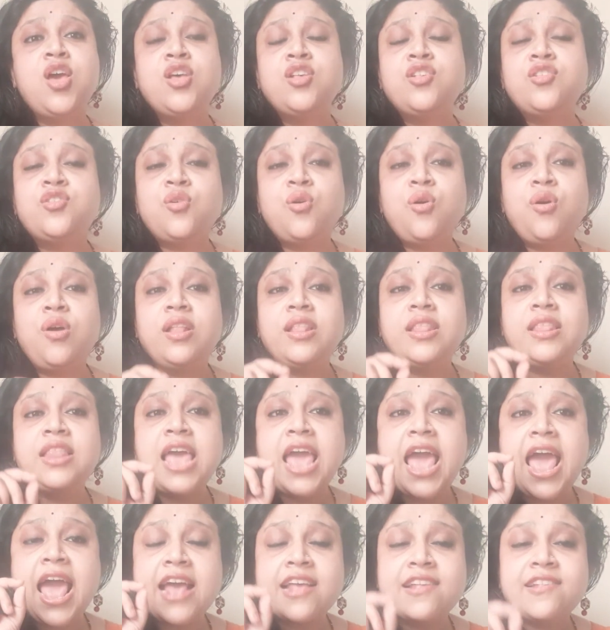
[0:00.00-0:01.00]
So
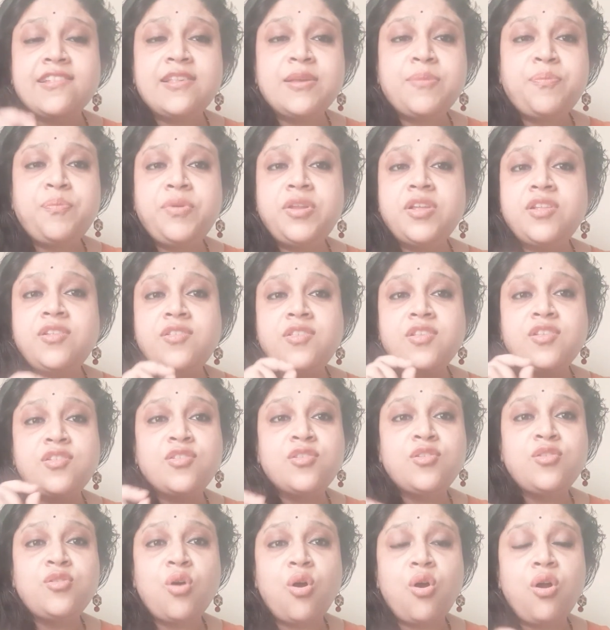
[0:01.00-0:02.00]
the acceptance
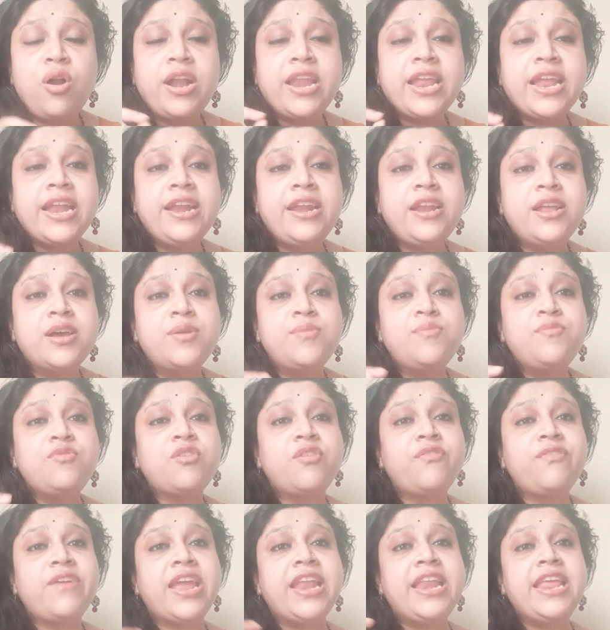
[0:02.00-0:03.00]
is not in terms
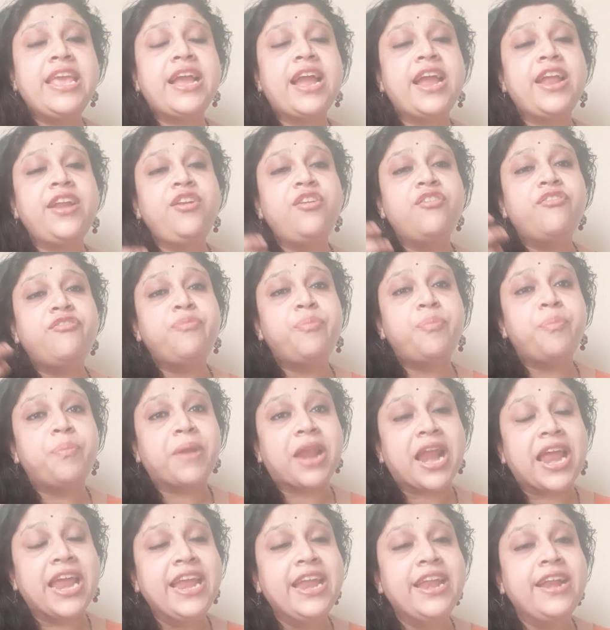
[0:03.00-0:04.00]
of any kind of
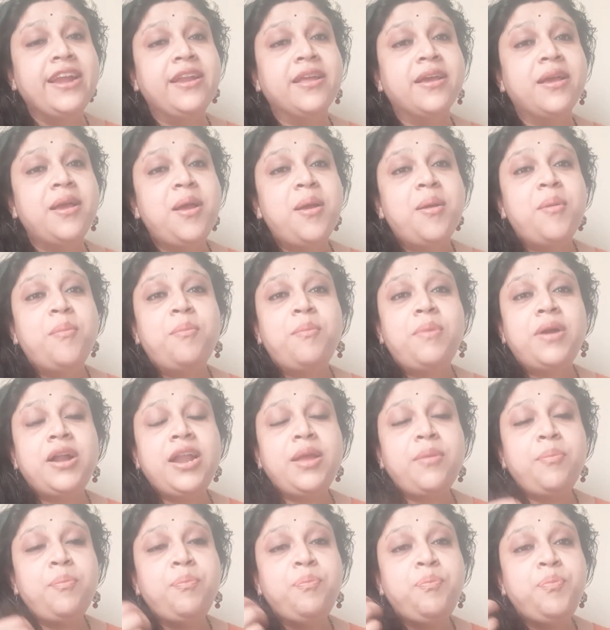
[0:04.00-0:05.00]
pride,
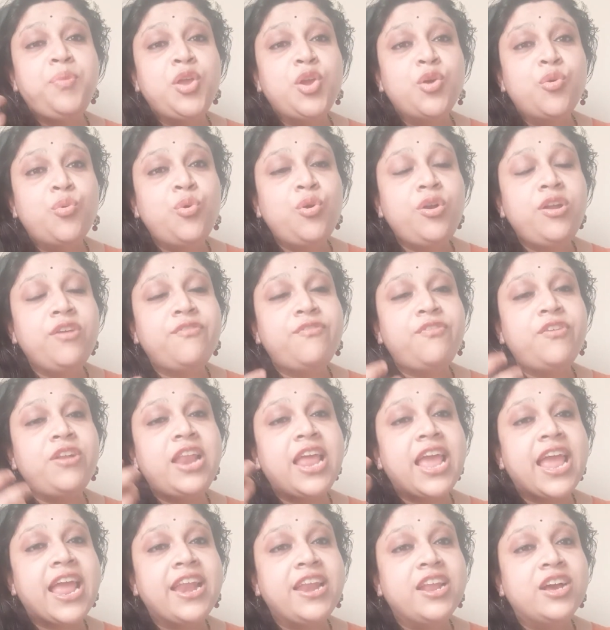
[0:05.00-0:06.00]
but a beautiful
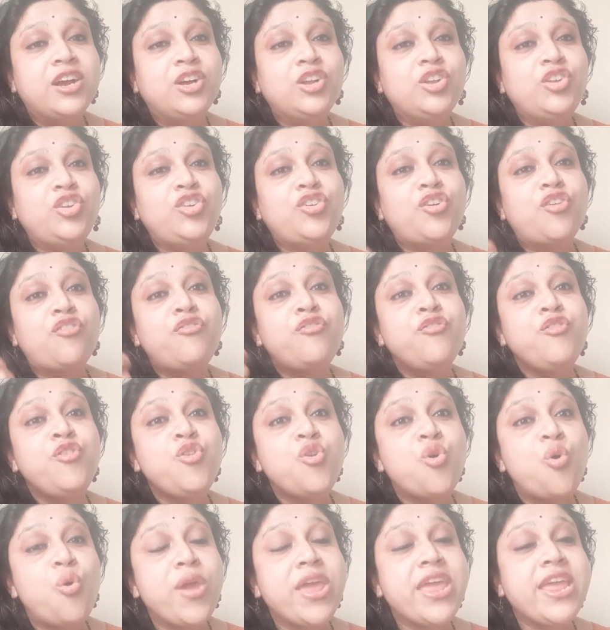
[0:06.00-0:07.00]
energy of
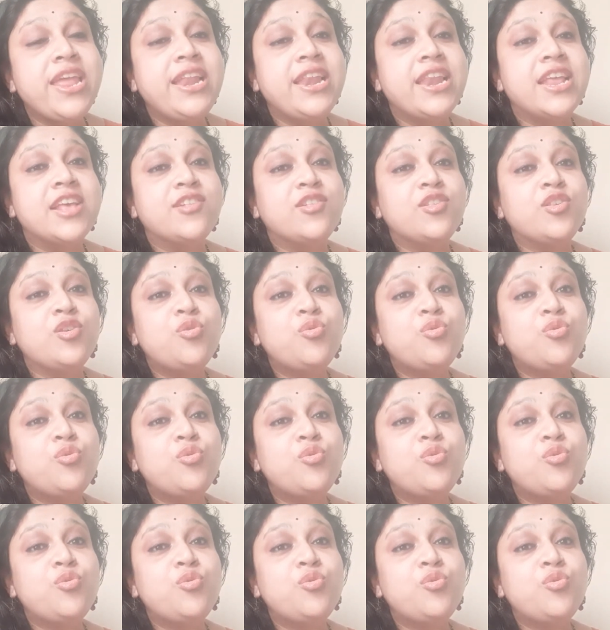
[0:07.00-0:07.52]
knowingness.